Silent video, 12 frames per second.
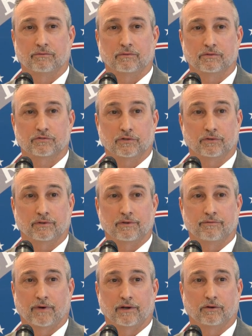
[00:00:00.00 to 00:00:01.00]
certainly
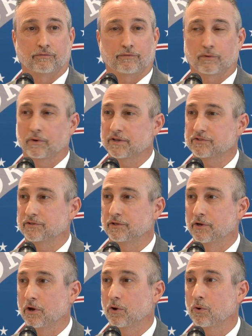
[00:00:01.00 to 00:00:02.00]
vital for us to
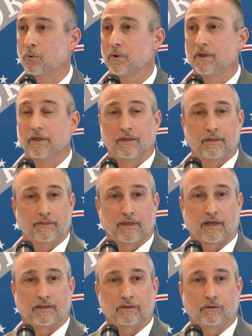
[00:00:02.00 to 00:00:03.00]
know
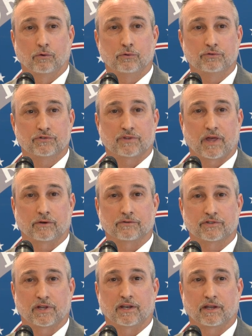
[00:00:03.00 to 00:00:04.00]
that those that are
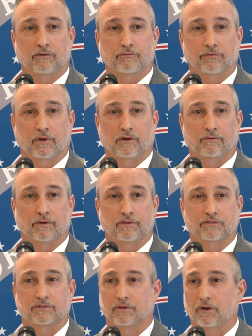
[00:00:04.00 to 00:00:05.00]
standing in front of
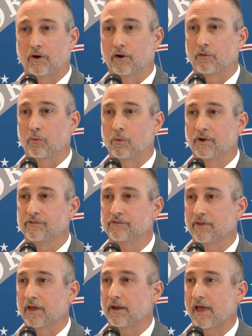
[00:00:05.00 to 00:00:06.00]
us are the ones
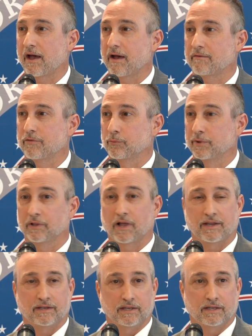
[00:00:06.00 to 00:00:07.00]
that have the Real
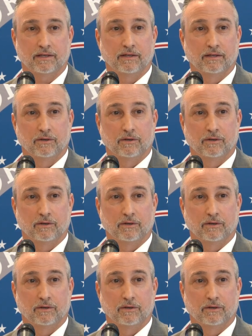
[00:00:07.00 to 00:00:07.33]
ID,